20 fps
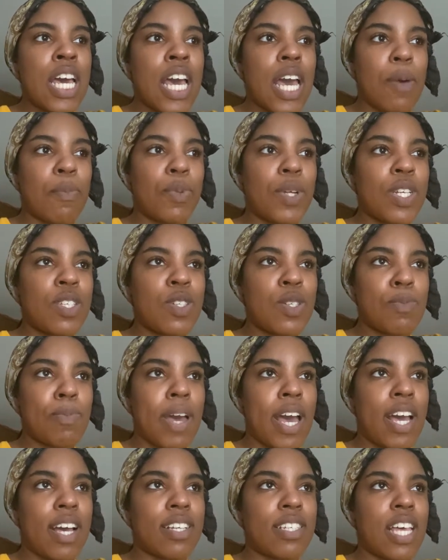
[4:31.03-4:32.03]
And plus those
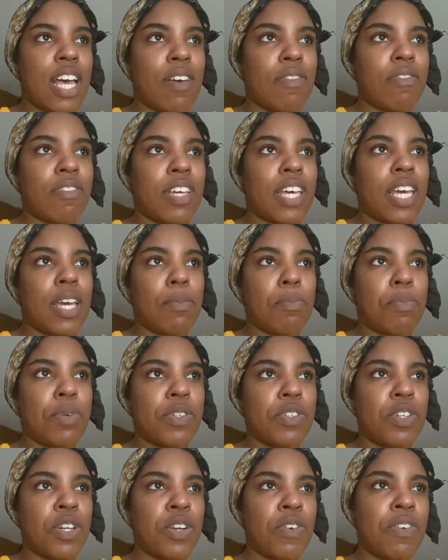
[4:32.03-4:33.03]
bags have like
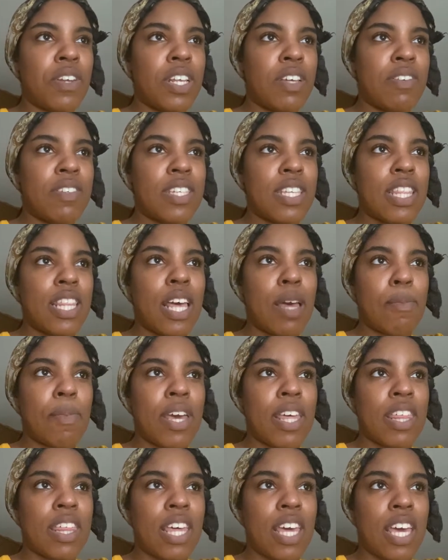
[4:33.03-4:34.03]
preservatives in them,
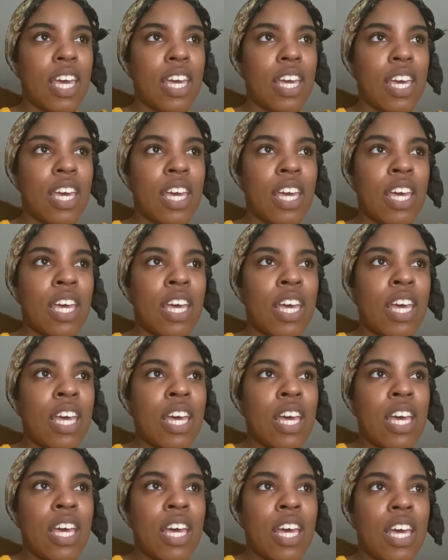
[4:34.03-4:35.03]
I think.
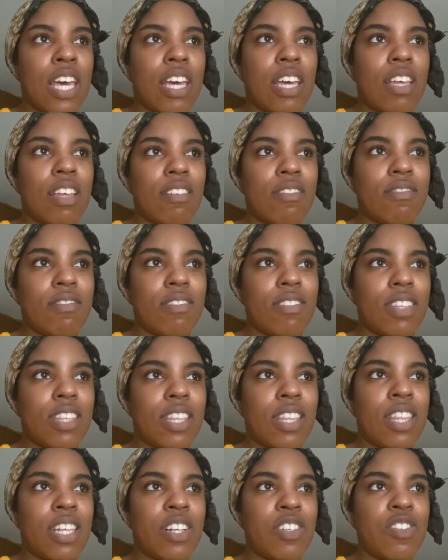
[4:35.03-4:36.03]

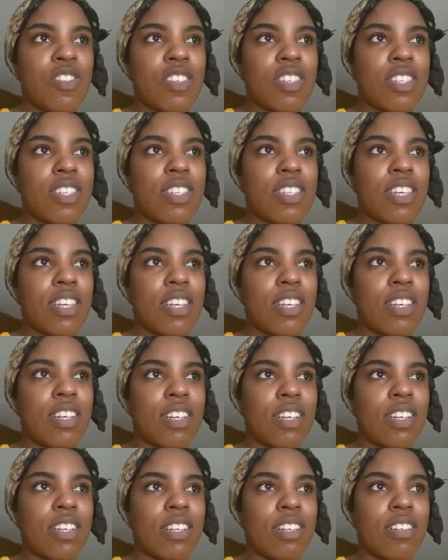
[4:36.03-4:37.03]
They're just,
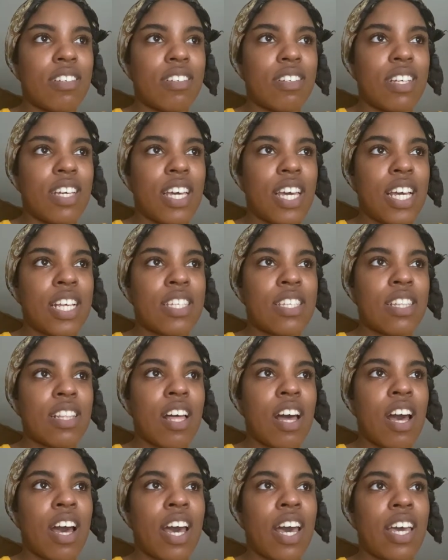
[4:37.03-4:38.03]
it's a
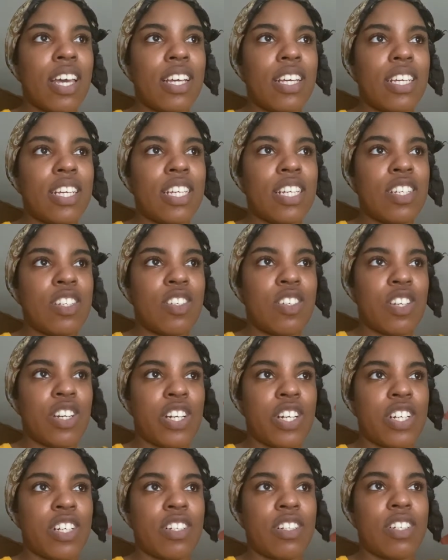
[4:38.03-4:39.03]
lot
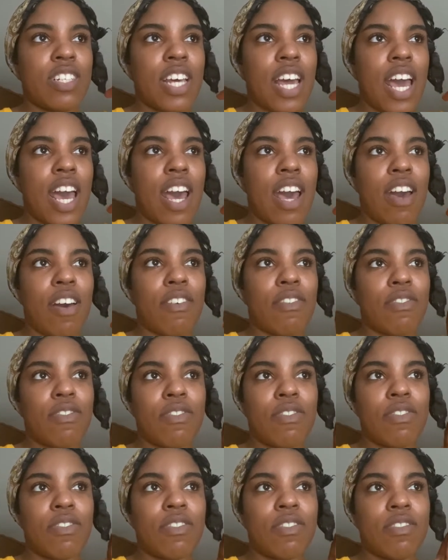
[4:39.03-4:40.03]
easier to
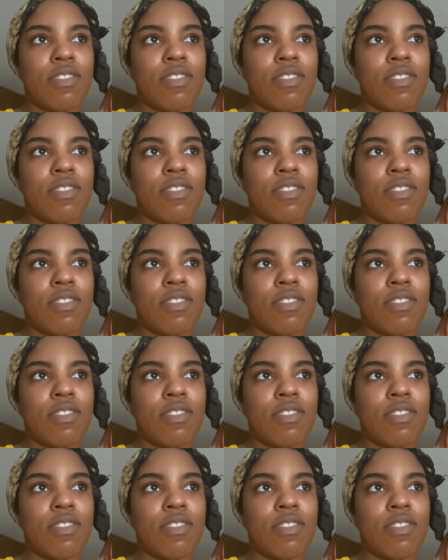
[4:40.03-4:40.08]
have.